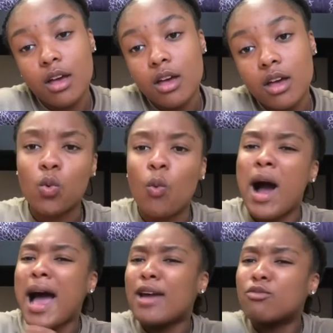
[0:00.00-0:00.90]

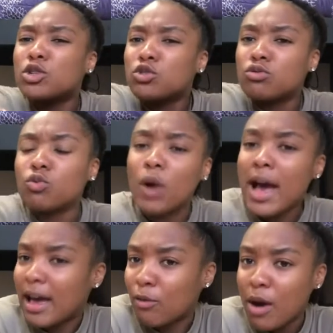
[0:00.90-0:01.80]
Why would
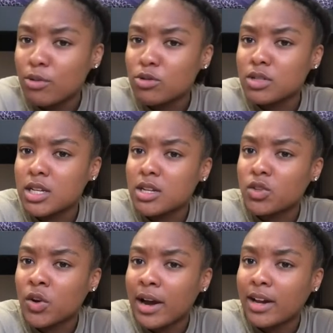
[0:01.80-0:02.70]
you send this
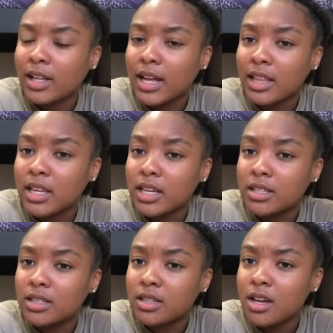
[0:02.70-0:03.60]
girl out here like
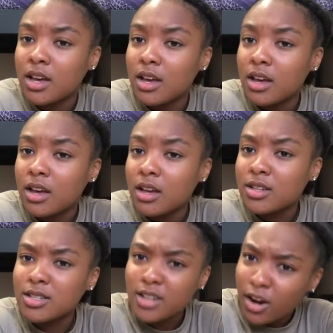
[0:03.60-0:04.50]
this,
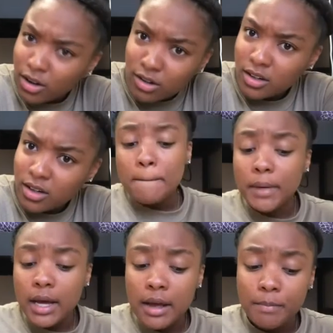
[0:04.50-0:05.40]
sir?
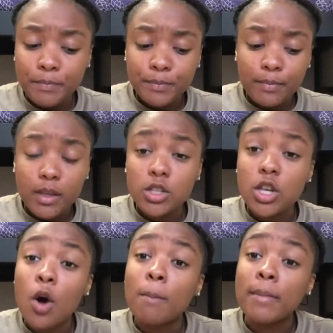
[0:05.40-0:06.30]
But
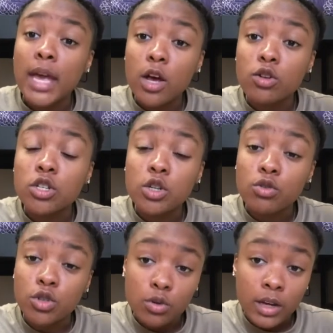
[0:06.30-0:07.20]
so males, you
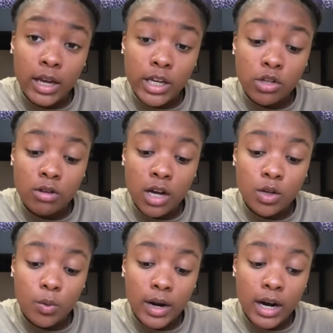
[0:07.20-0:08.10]
do get issued
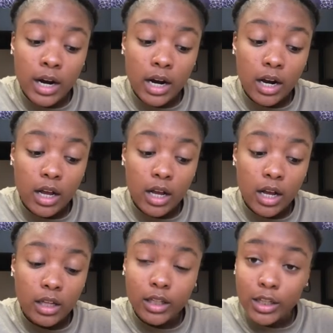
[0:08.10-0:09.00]
underwear,
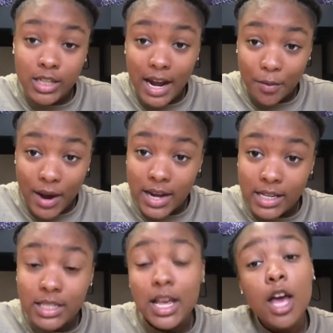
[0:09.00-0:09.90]
the little tighty
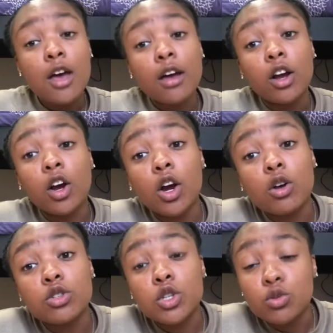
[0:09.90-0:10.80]
whities.
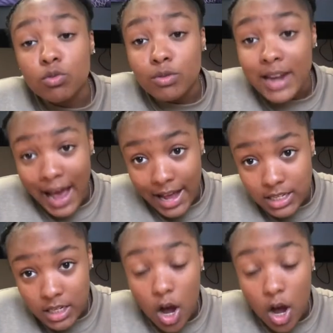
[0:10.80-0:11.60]
Girls, you do not.